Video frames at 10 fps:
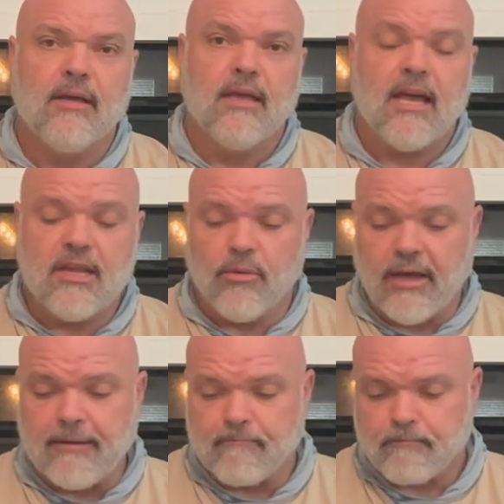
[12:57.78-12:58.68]

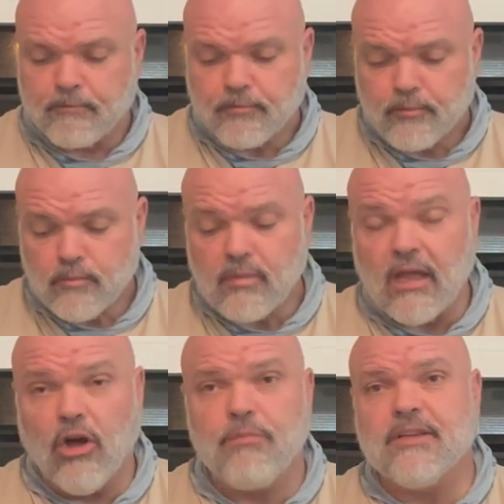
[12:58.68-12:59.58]
Anyway, I
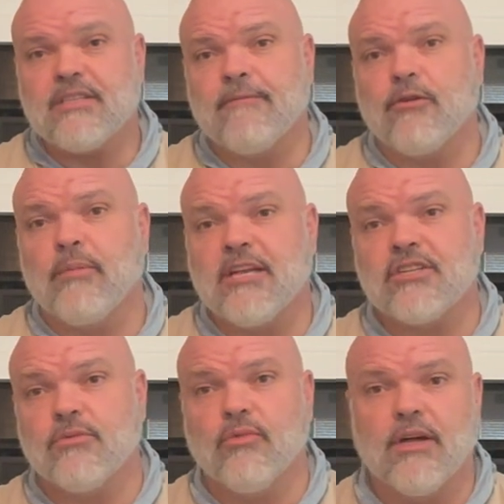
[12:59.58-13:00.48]
hope this
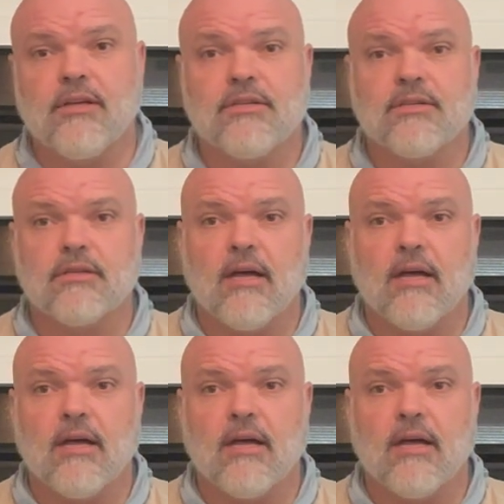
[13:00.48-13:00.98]
information was